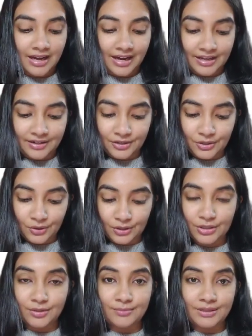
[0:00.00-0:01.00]

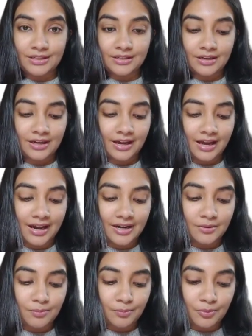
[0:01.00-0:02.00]
iridotomy,
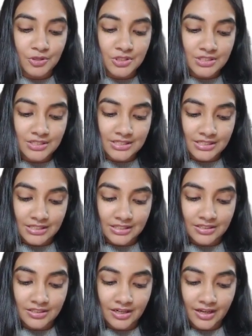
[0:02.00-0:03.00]
and
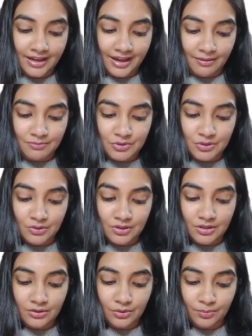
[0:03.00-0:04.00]
posterior
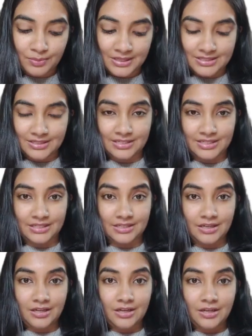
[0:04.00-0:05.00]
capsular opacity.
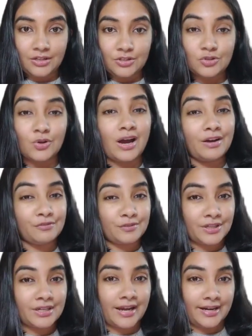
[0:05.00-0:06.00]
So
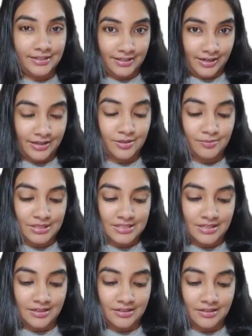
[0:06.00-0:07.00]
after cataract
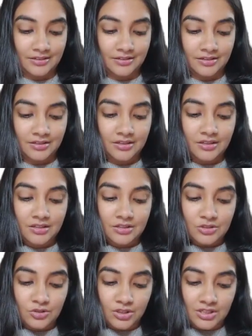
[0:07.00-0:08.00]
basically.
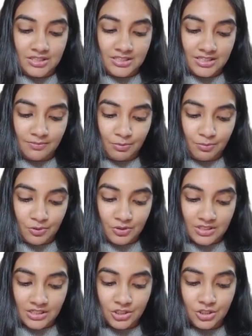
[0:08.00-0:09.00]
So the SIP
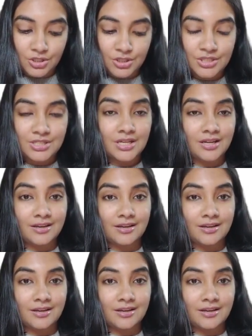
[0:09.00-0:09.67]
procedures